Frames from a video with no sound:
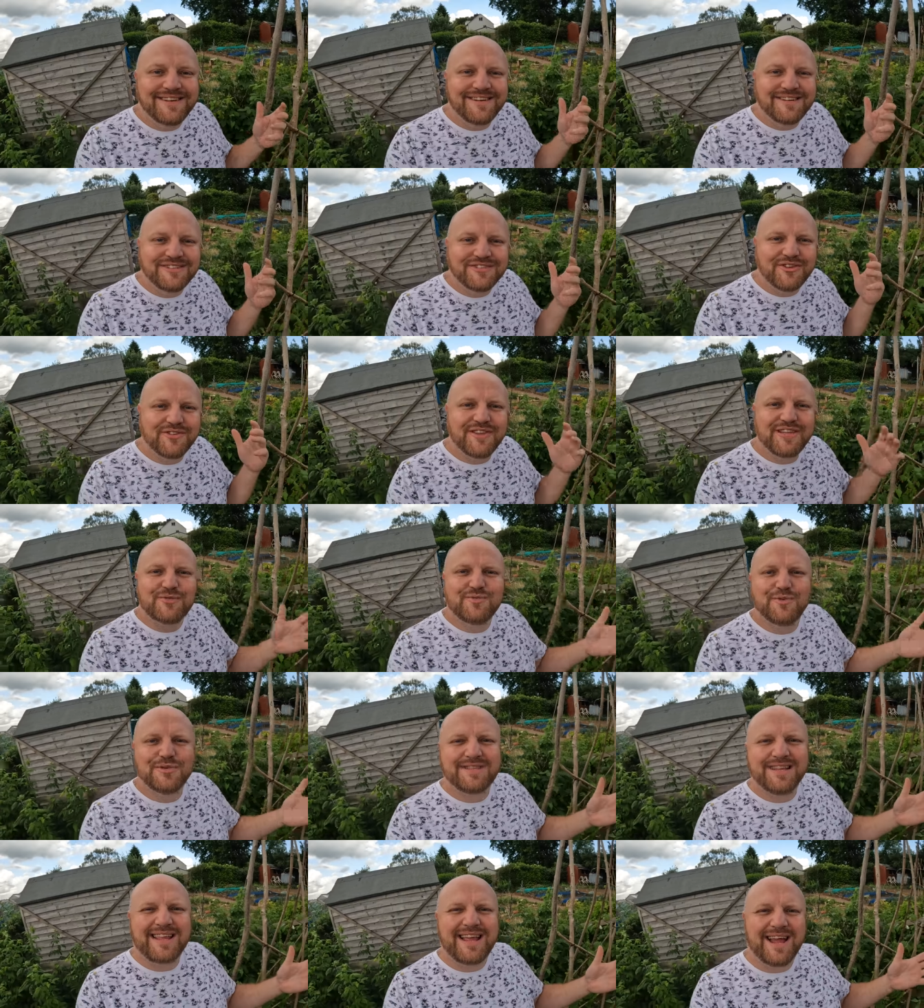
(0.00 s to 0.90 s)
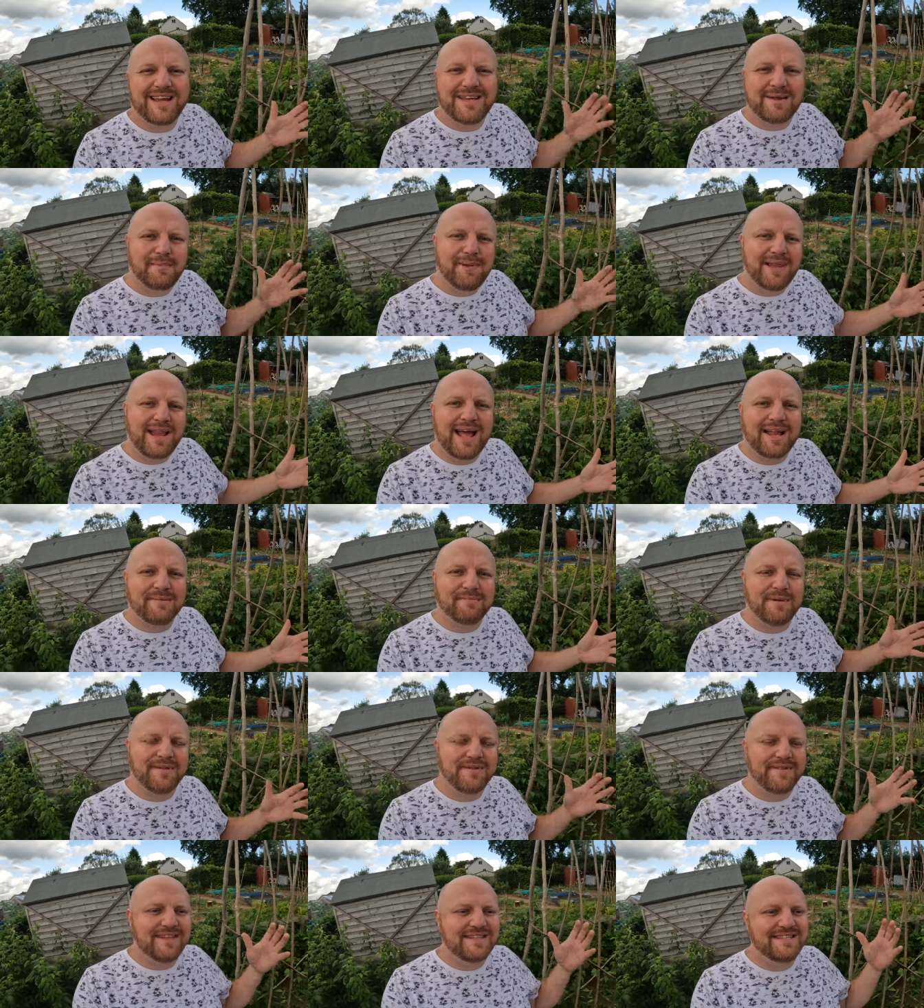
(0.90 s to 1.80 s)
So this wasn't kind of planned,
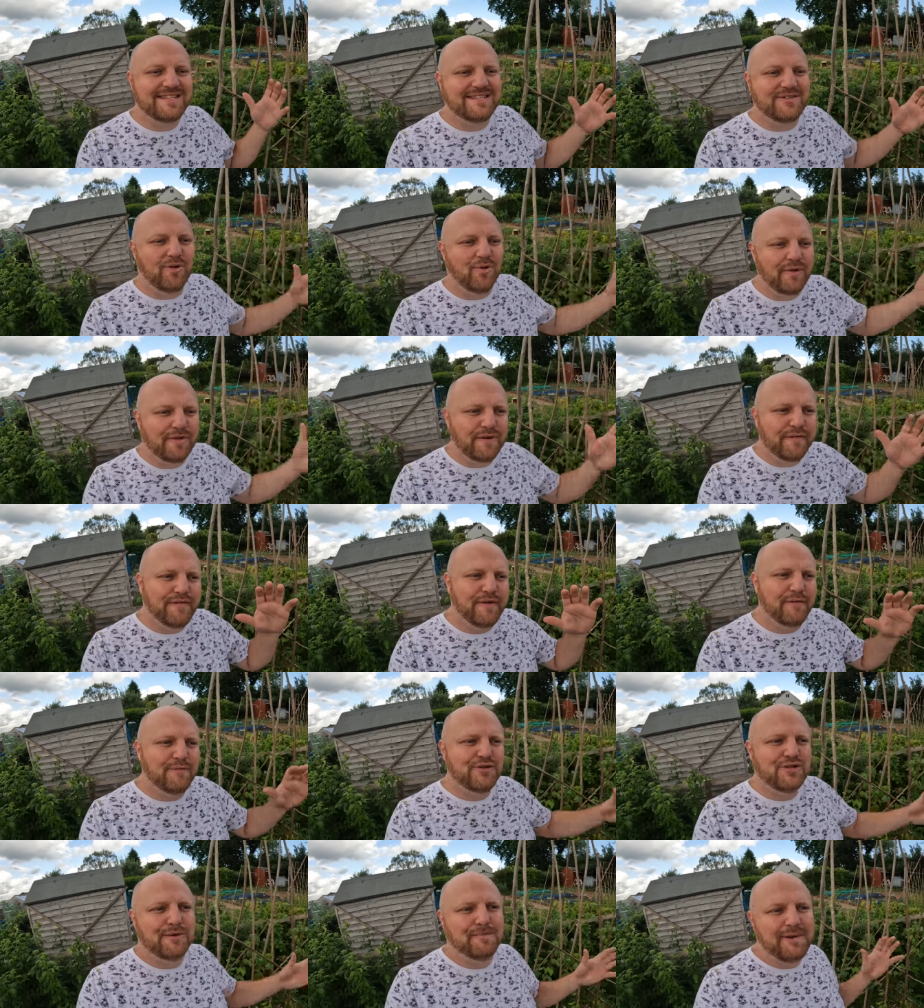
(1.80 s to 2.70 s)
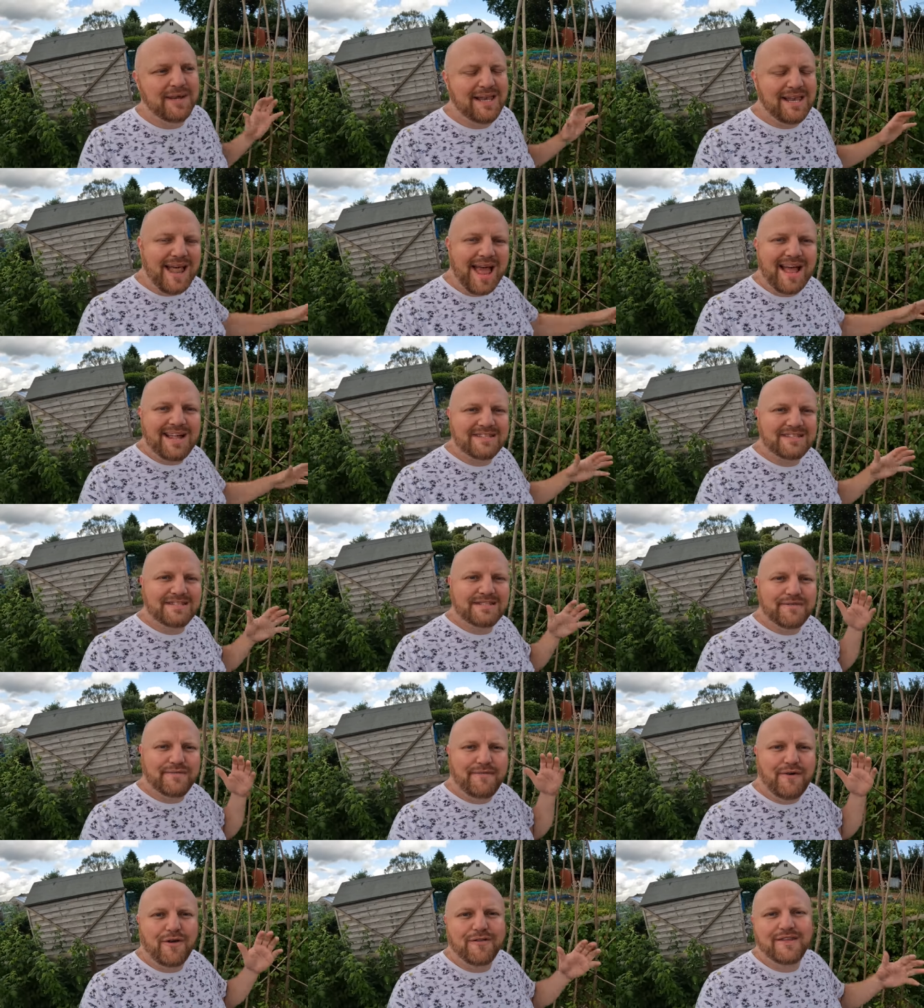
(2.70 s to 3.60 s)
but this is all the future
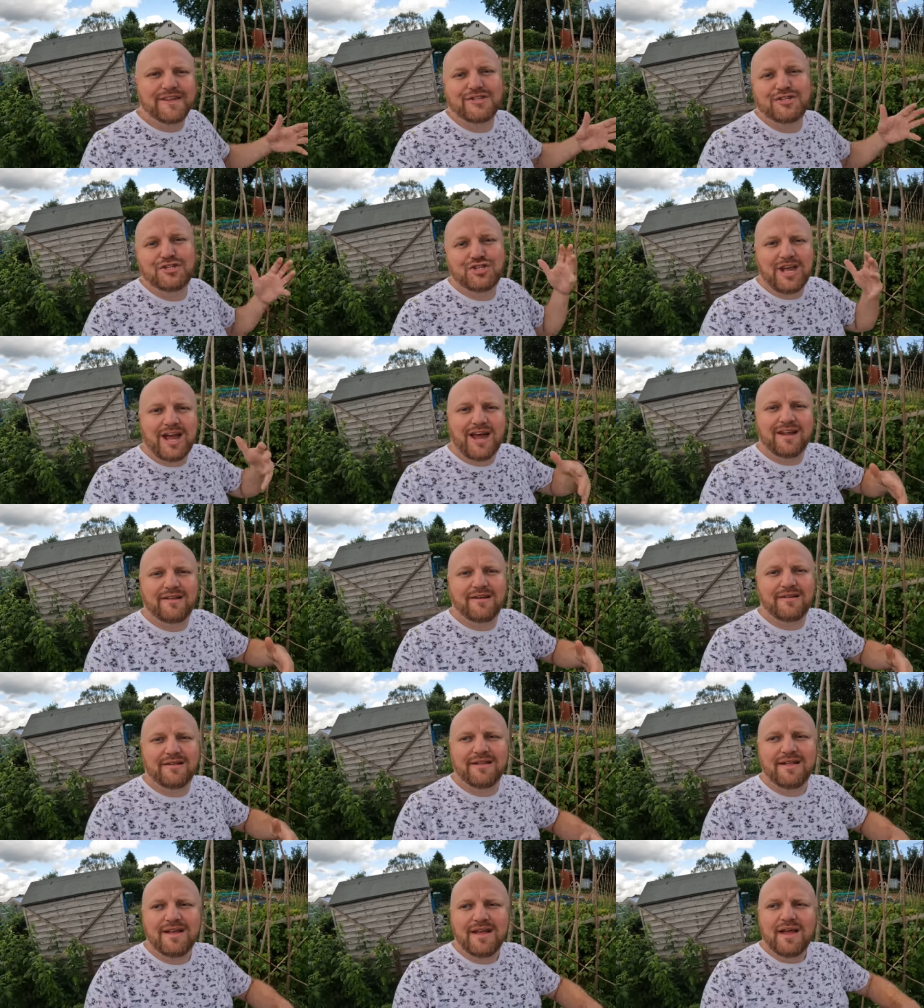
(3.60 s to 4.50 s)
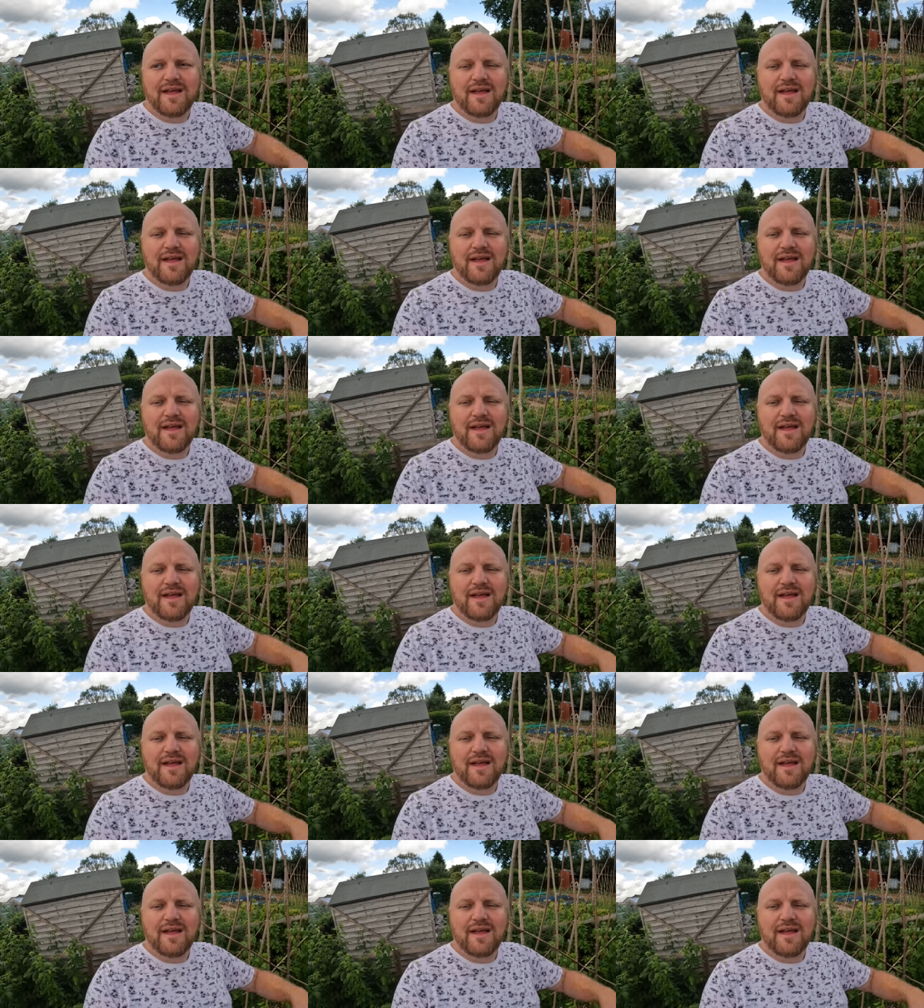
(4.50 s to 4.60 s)
plans for this channel,